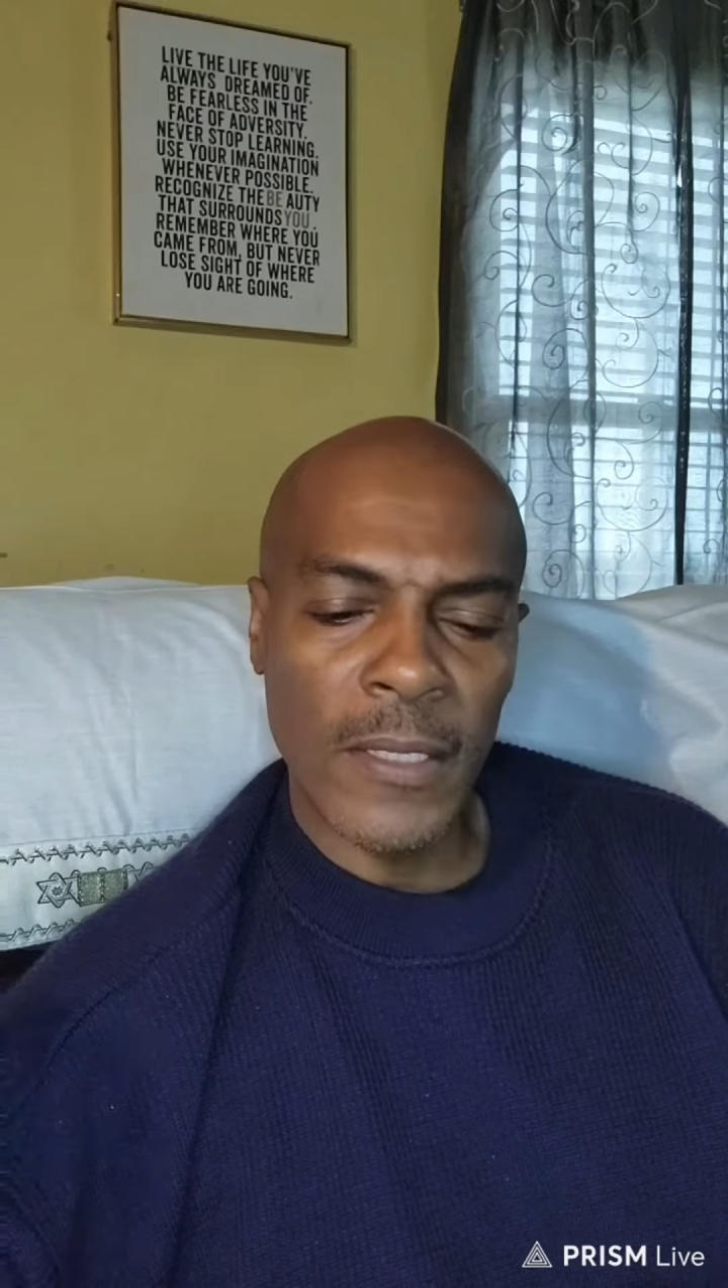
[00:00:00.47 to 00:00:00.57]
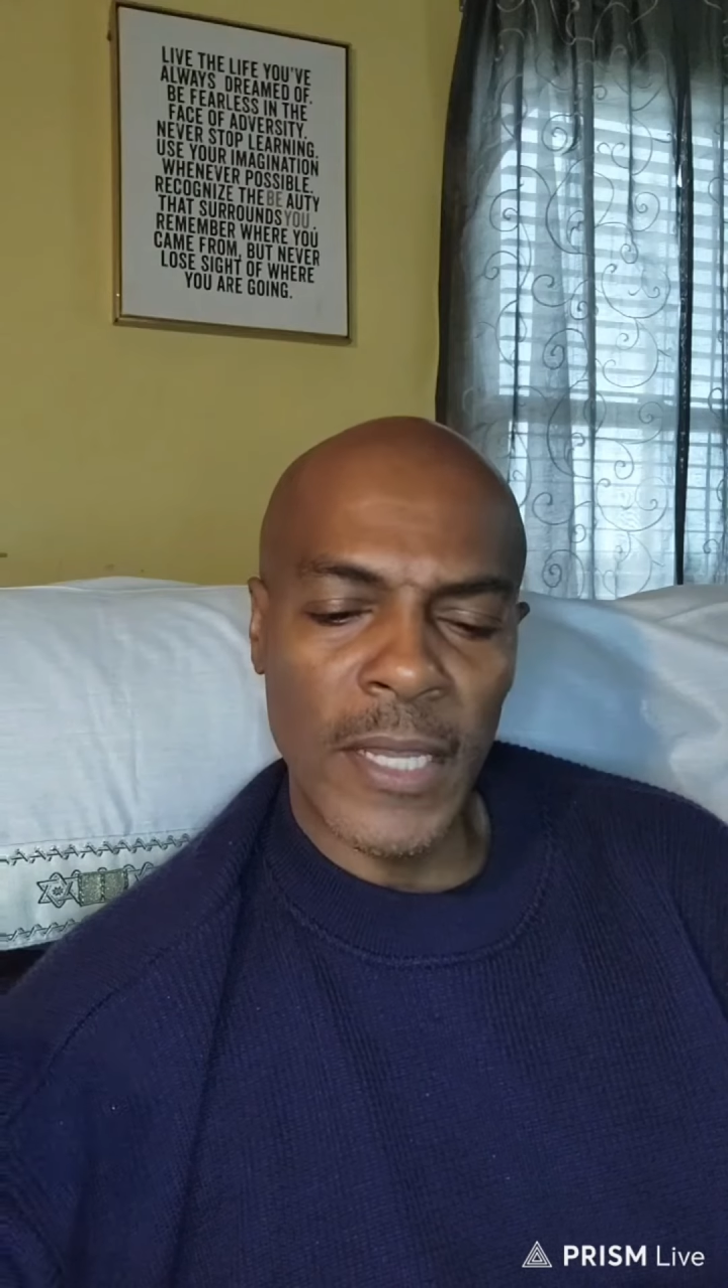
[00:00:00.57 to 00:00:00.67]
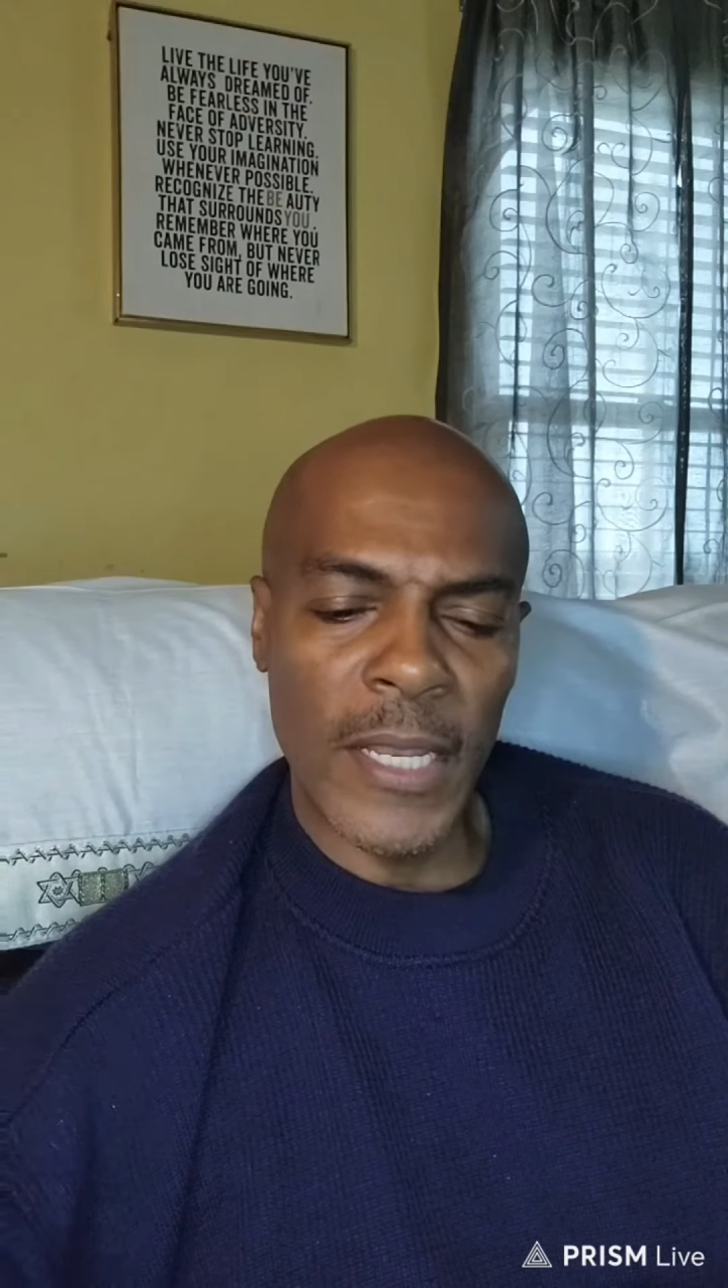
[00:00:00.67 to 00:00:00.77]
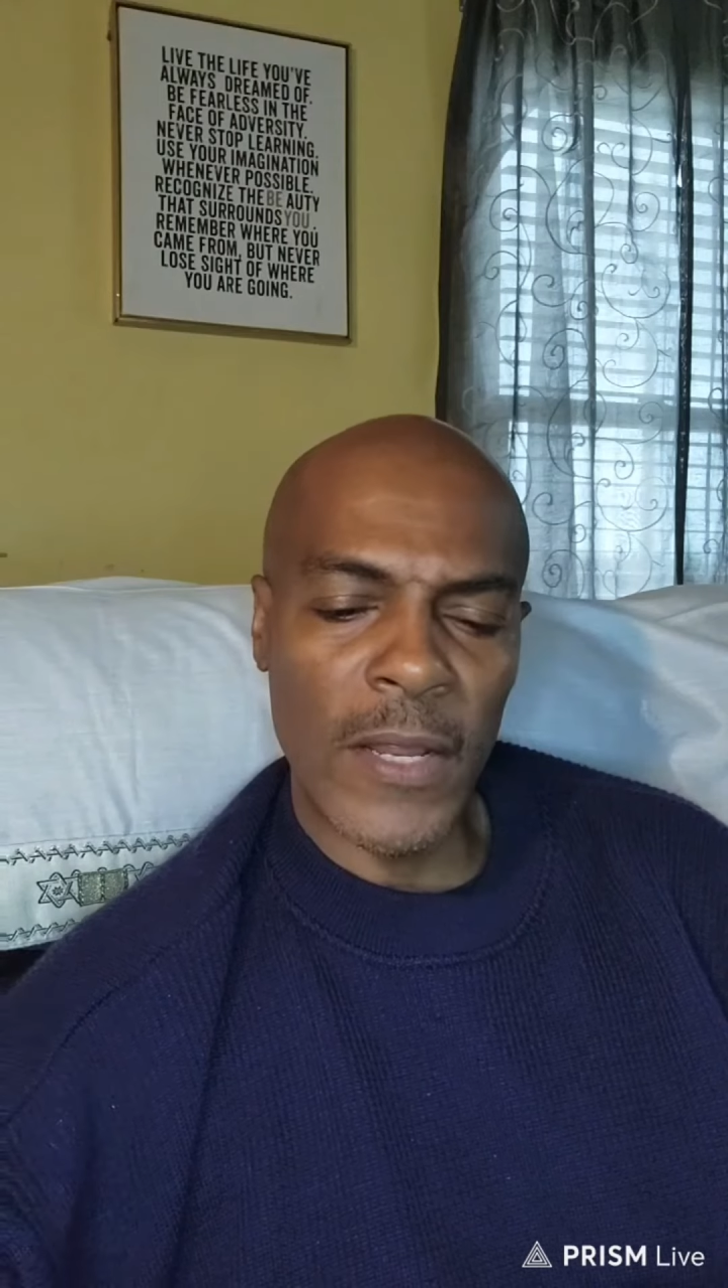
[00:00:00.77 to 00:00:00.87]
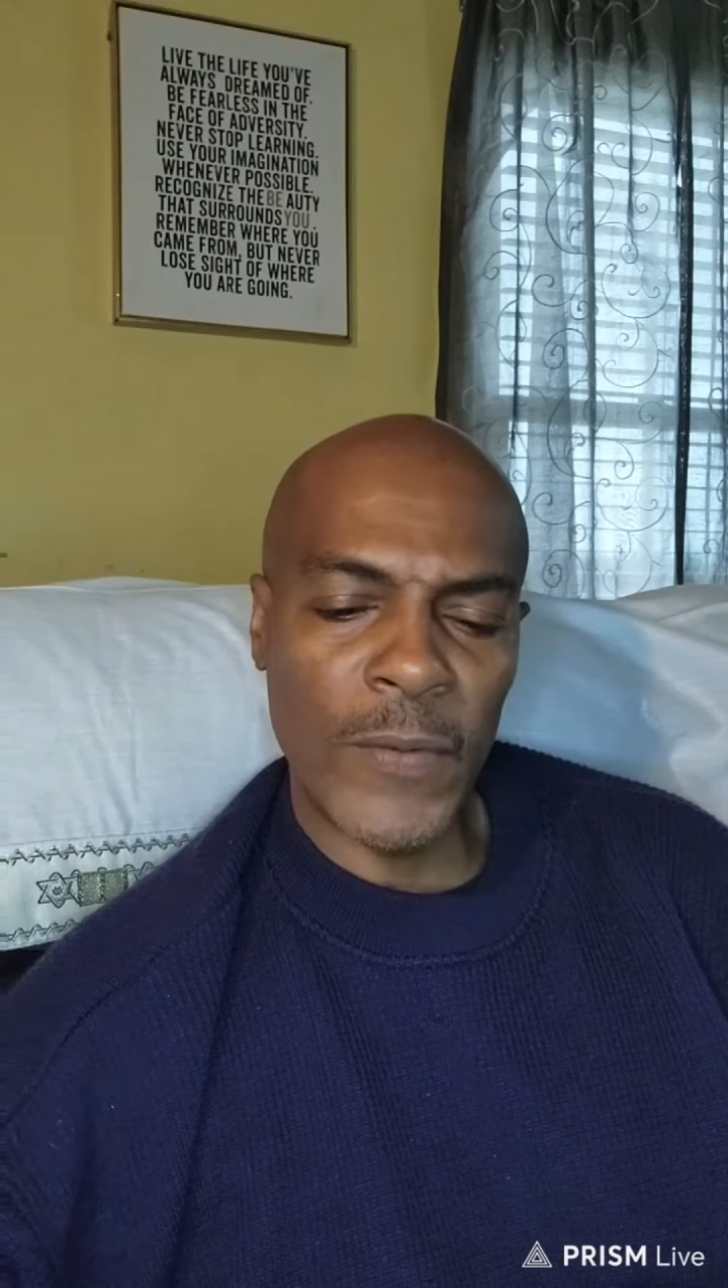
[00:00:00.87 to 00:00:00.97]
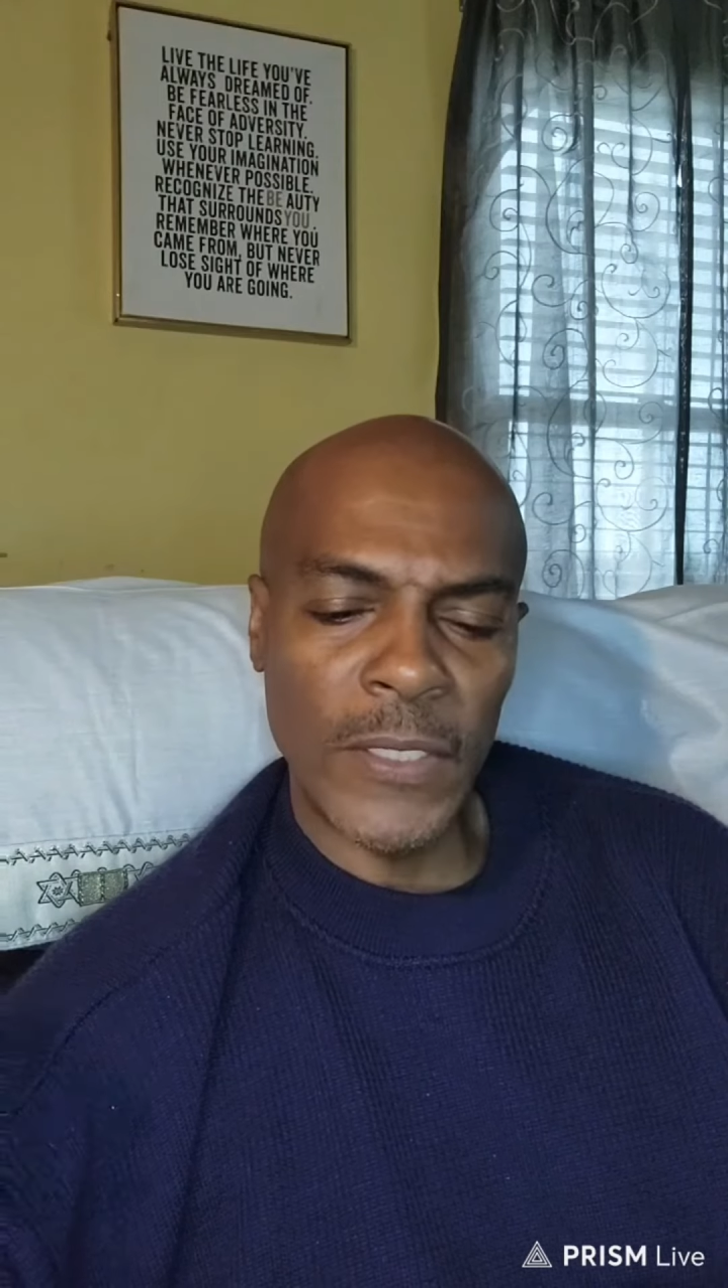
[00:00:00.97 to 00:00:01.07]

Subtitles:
Let every